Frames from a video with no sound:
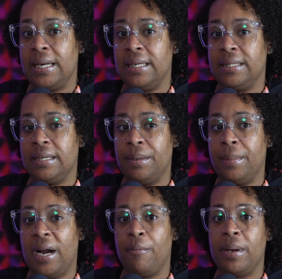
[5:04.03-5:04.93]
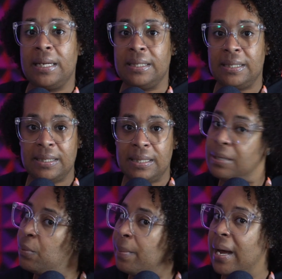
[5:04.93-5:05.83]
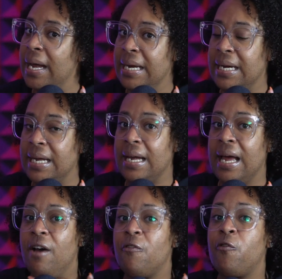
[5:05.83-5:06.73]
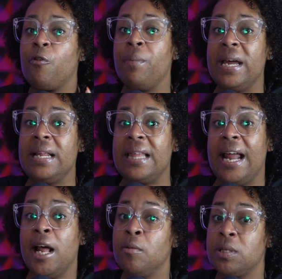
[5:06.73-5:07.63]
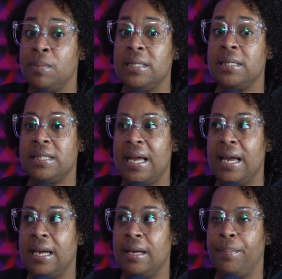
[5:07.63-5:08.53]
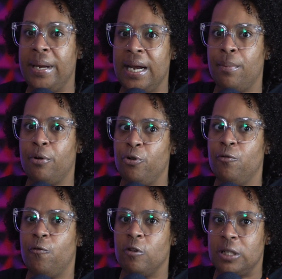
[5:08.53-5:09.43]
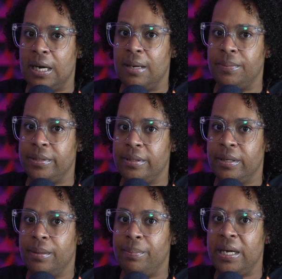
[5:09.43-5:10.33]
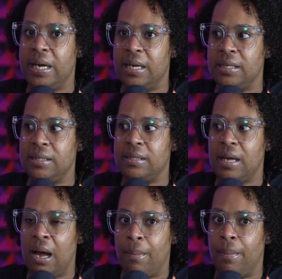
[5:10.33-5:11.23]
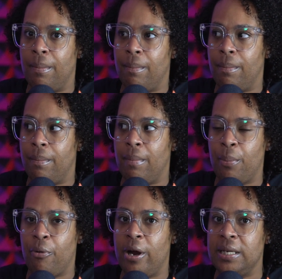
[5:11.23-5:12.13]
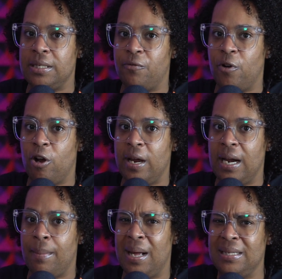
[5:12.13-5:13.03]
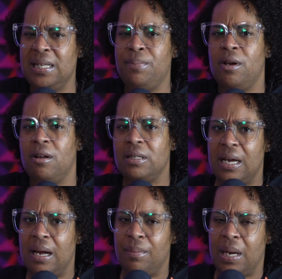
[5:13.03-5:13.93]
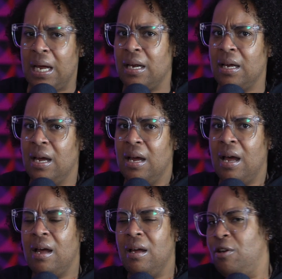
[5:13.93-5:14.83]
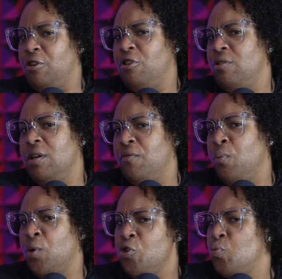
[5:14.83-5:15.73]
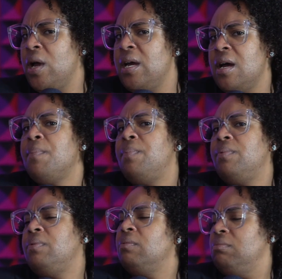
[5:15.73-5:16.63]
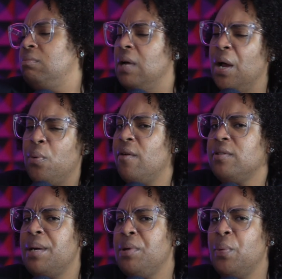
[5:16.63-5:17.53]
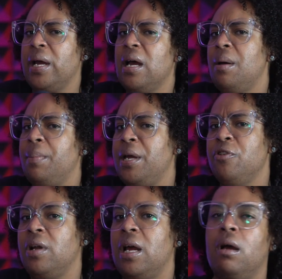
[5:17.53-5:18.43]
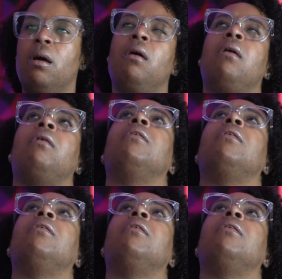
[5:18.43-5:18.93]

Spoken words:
the gym and I've been consistently with my eating. For me, that helps me sustain being able to do 4 jobs because my brain isn't foggy and I'm not sleepy all the time. Like when you wake up at whatever time you wake up and you're like, ugh,